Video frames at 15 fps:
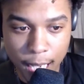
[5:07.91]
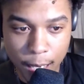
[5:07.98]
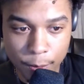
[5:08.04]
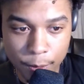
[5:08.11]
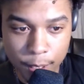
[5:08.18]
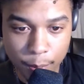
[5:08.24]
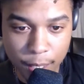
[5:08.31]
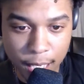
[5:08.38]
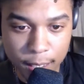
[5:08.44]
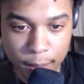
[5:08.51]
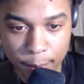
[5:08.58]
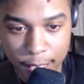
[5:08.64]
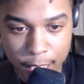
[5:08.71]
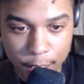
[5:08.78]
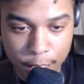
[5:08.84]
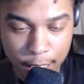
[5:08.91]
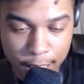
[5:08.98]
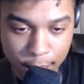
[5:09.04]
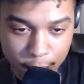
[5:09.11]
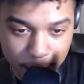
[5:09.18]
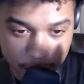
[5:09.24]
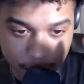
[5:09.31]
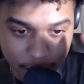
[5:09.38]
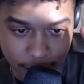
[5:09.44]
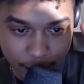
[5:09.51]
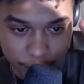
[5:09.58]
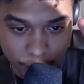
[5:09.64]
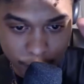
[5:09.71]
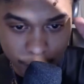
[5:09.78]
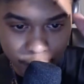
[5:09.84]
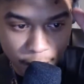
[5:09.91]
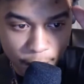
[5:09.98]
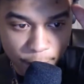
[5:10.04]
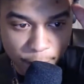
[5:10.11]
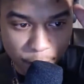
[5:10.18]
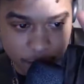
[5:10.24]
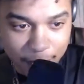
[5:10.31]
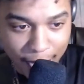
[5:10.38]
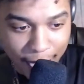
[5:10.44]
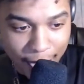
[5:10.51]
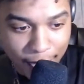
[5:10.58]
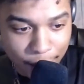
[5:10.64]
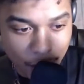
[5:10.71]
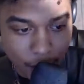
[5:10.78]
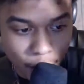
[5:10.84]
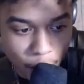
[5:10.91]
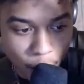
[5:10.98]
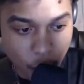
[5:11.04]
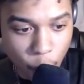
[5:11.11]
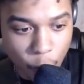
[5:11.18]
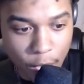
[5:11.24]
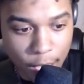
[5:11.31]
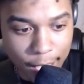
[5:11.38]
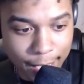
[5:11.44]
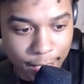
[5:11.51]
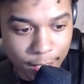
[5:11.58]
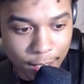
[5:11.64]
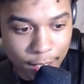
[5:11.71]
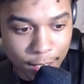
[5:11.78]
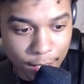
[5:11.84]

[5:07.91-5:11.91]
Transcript: I really applaud him, man. He's he's he's stick like from from day one,